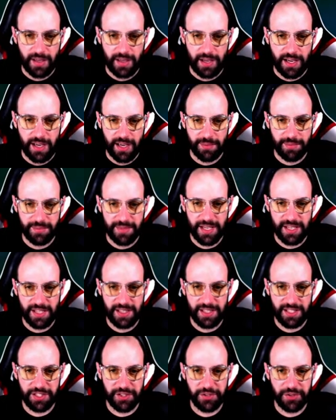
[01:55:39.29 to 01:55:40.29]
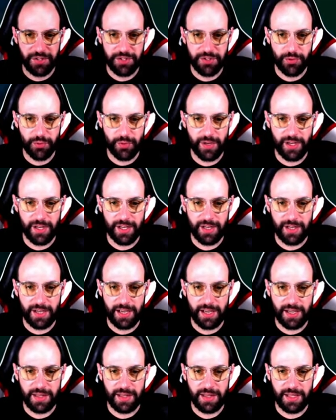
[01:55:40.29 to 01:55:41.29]
I'm checking the second screen,
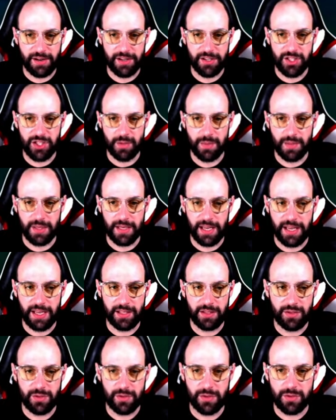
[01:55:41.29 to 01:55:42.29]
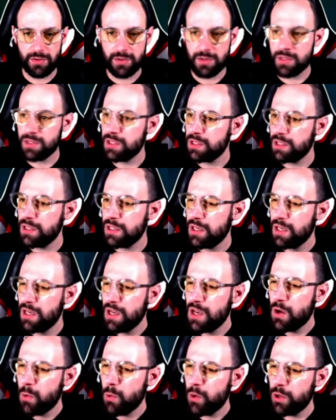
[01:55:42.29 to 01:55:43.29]
and there is some delay to see.
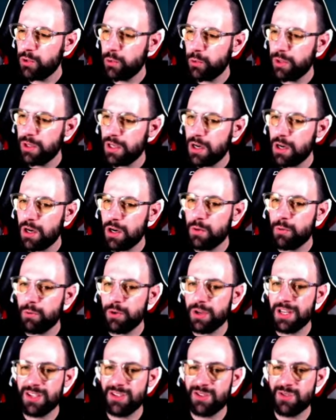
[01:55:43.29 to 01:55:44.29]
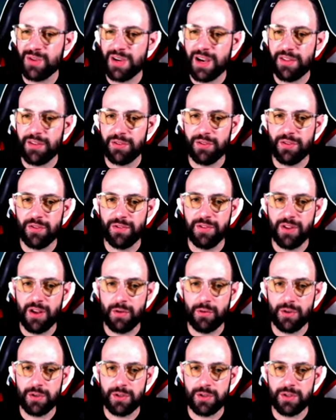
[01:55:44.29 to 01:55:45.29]
What do we? Oh, we need to gather the
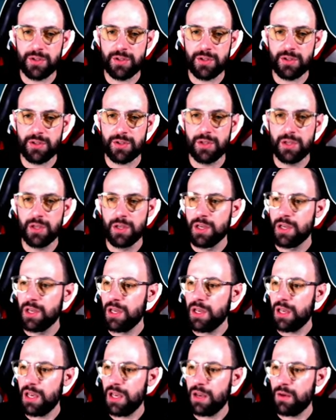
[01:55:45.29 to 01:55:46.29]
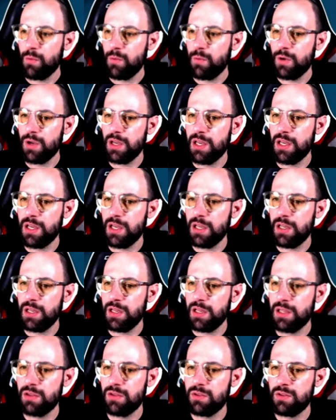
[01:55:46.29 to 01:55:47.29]
flowers, and we
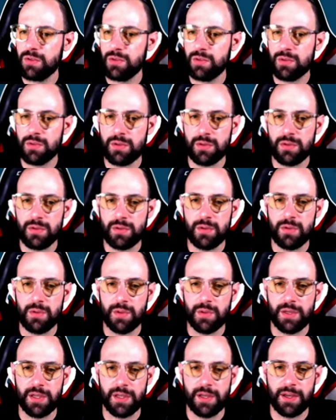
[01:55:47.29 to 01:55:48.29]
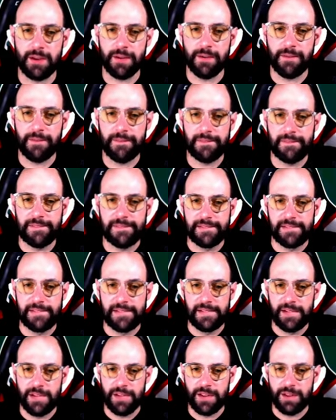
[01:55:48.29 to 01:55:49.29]
need to. Okay,
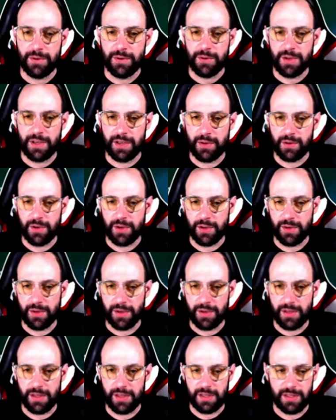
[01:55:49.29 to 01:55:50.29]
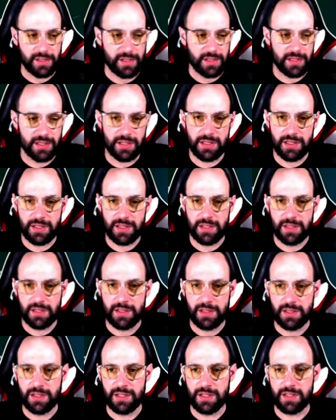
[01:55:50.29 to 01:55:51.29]
okay, okay, okay, okay. This
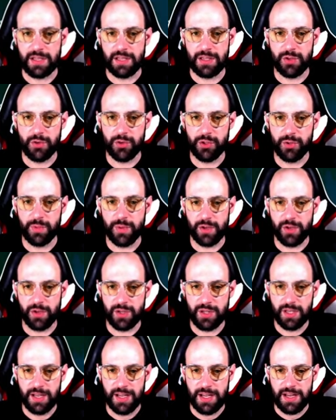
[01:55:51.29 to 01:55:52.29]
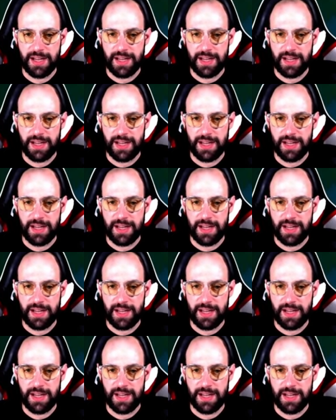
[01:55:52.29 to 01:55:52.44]
this is dangerous because